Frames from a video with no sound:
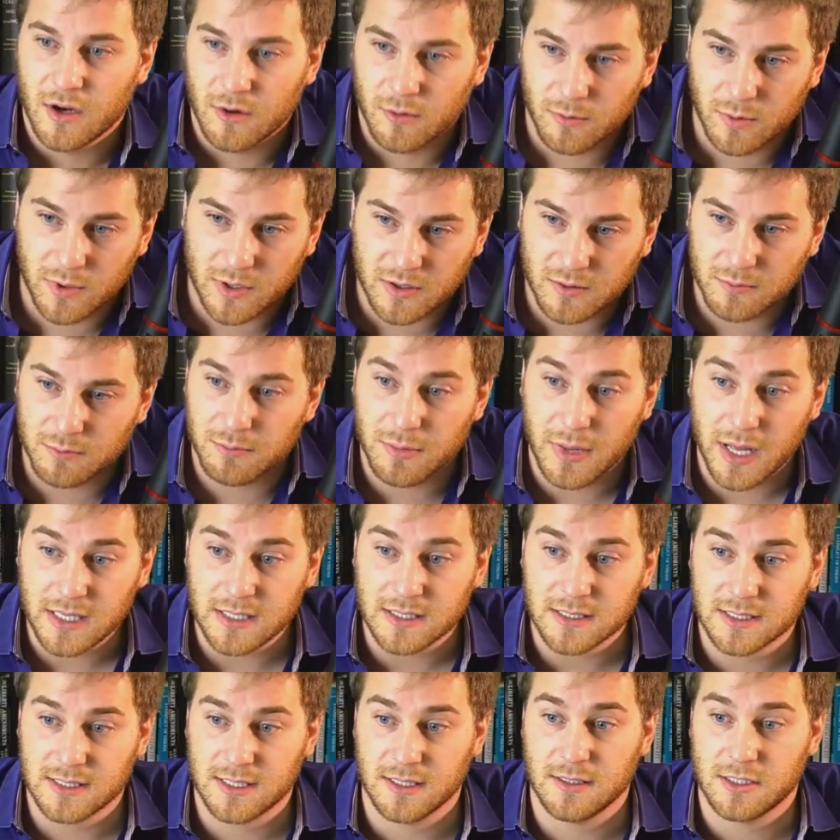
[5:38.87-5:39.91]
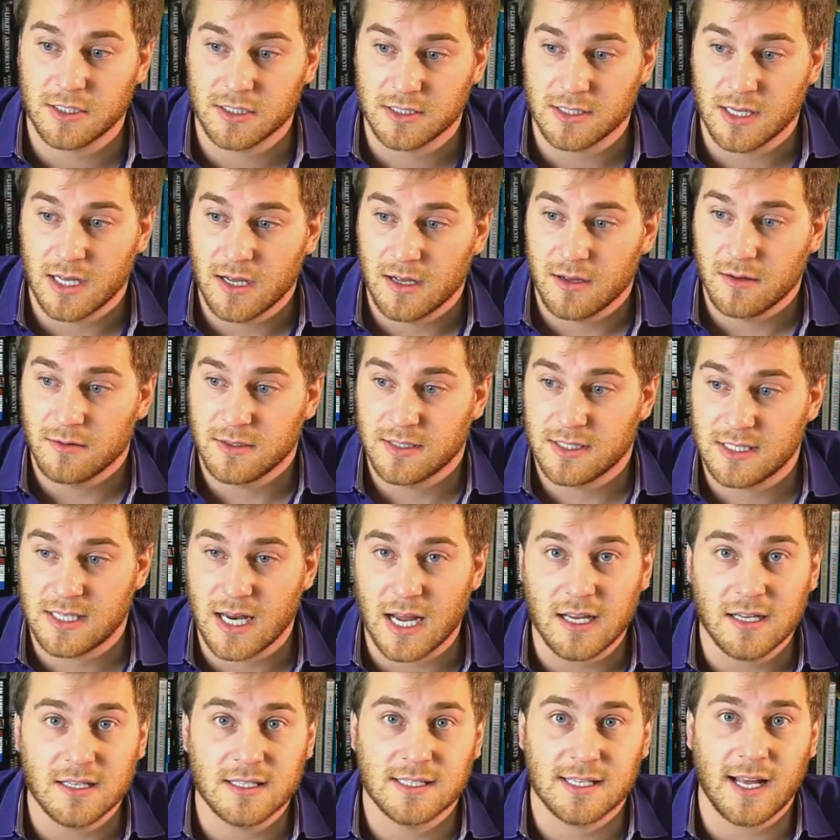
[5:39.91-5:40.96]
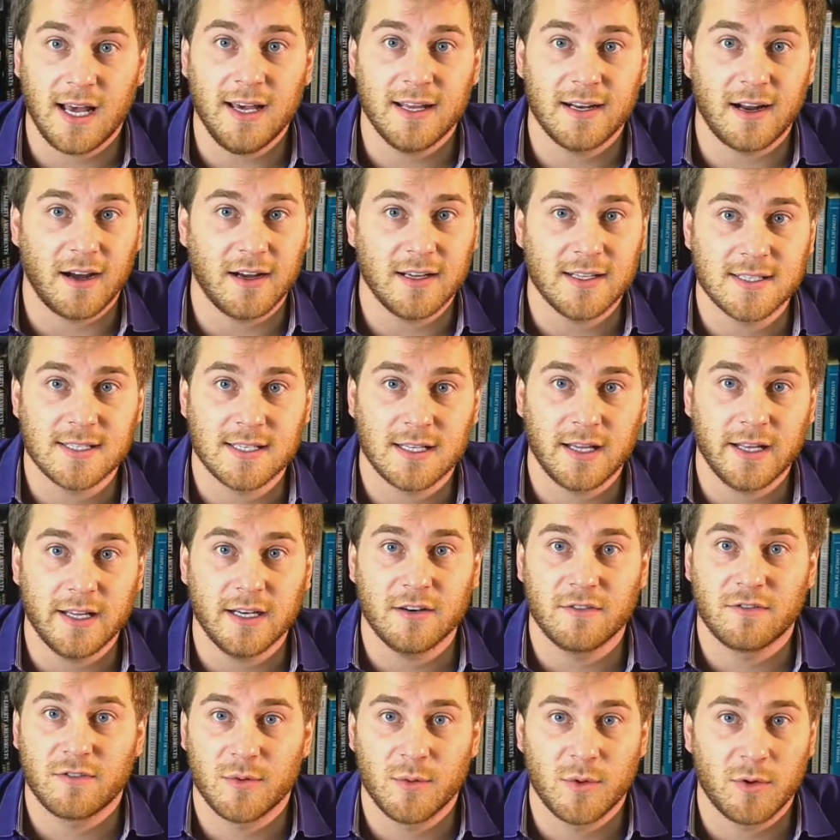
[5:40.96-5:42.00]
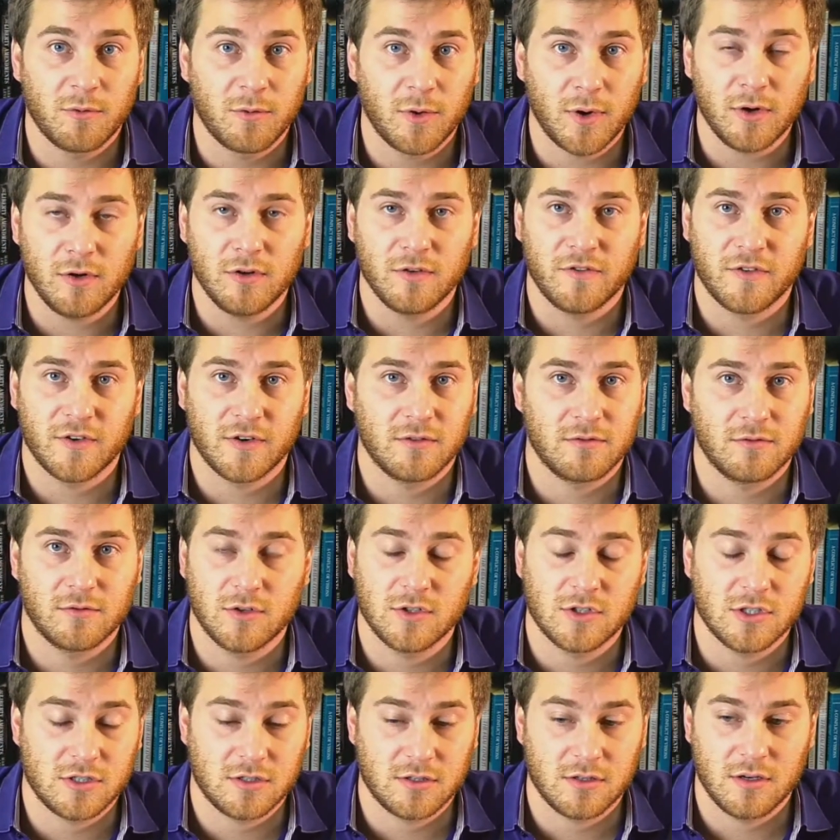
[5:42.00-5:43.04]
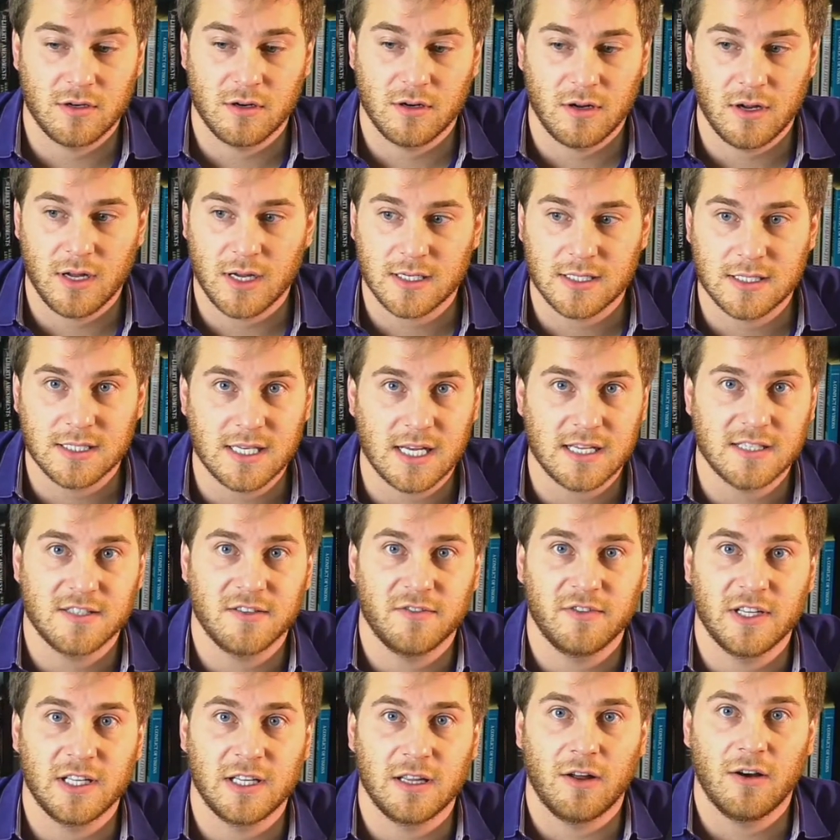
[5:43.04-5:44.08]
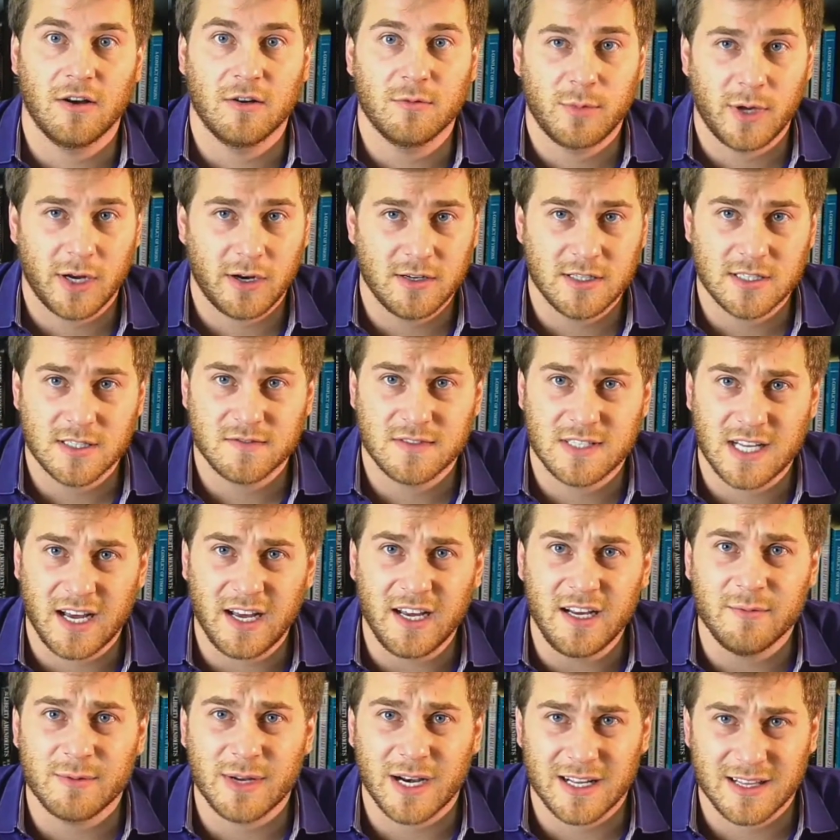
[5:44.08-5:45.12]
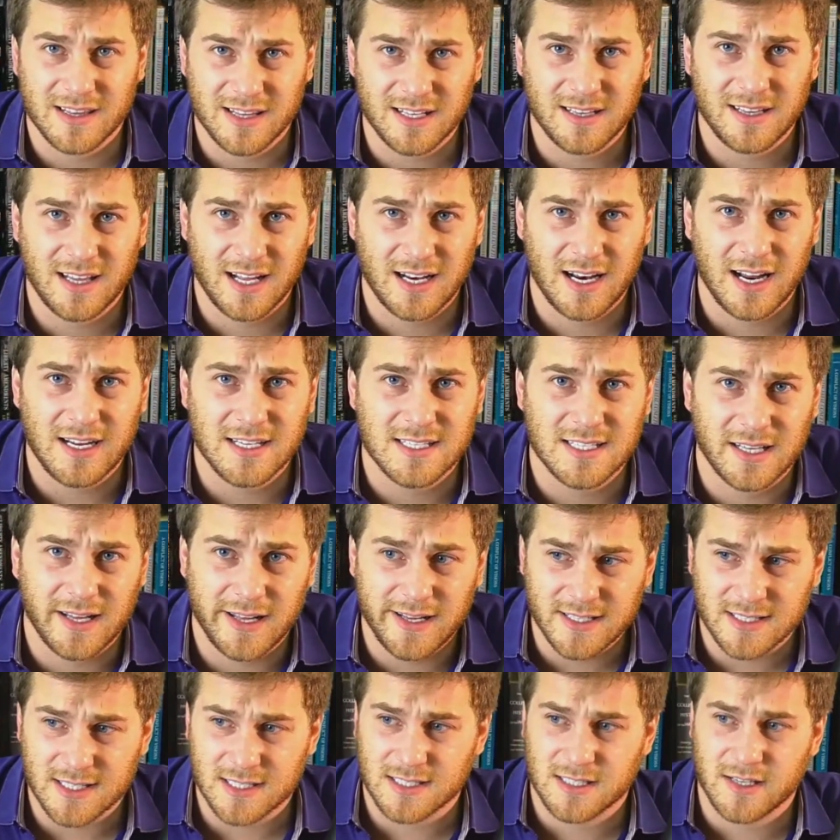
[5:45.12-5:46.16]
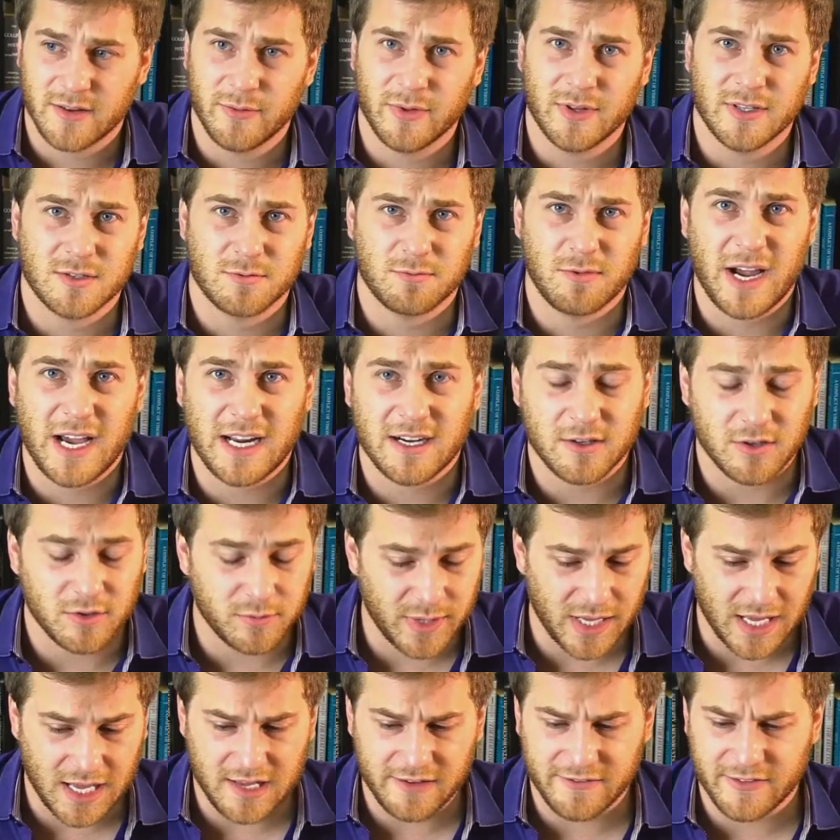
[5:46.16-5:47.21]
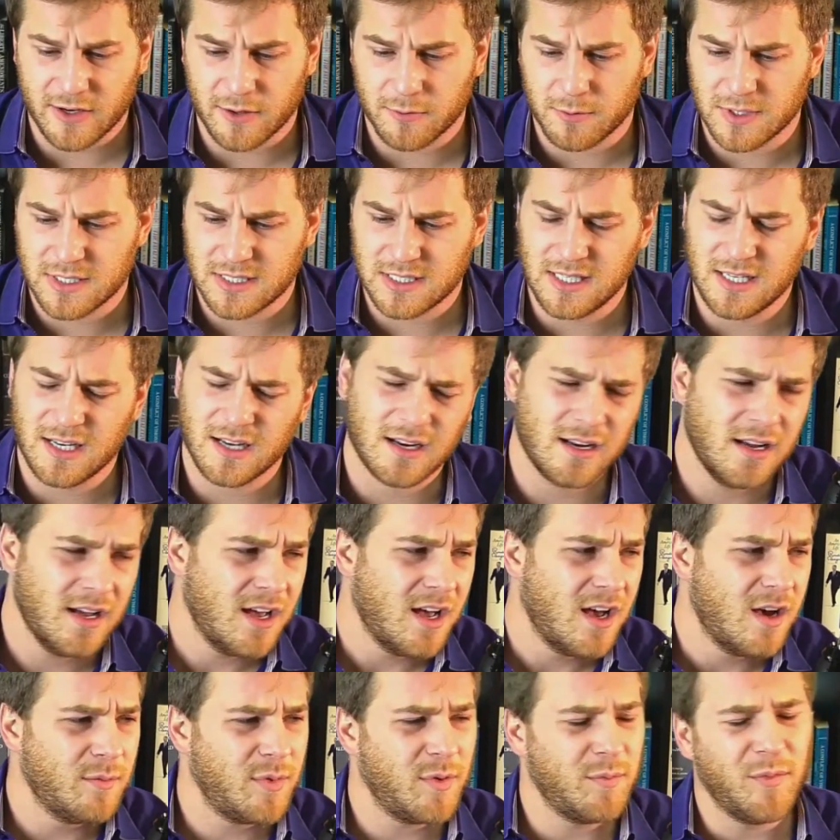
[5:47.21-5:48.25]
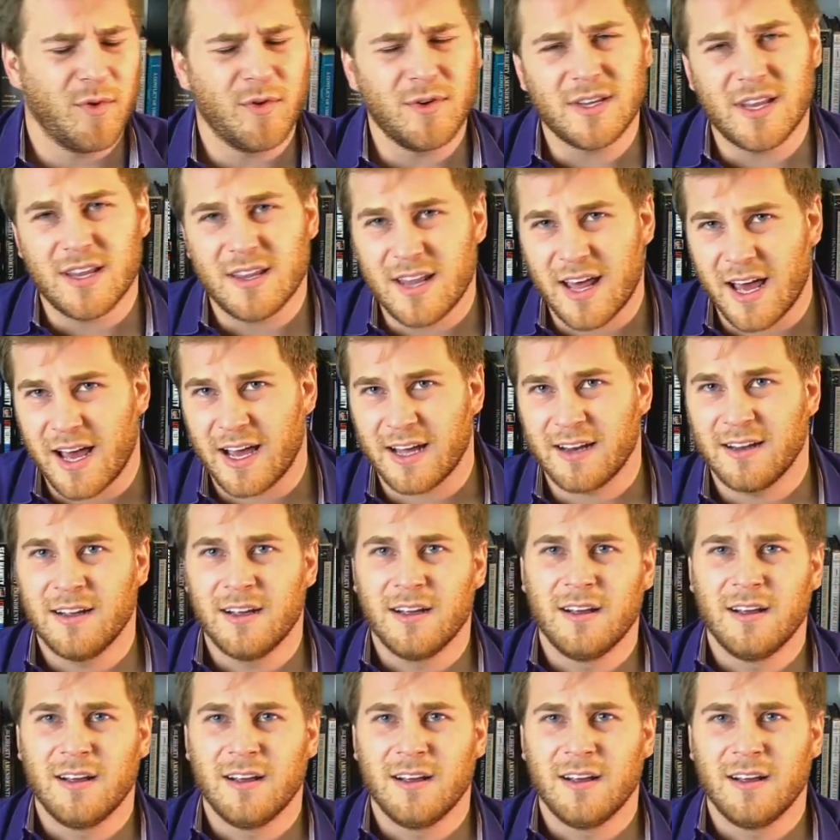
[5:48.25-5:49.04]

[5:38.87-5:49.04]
were meant to just stay inside, isolated from the world for just excessively long periods of time, and I think that has led to some of this radical behavior we're seeing. But more than that,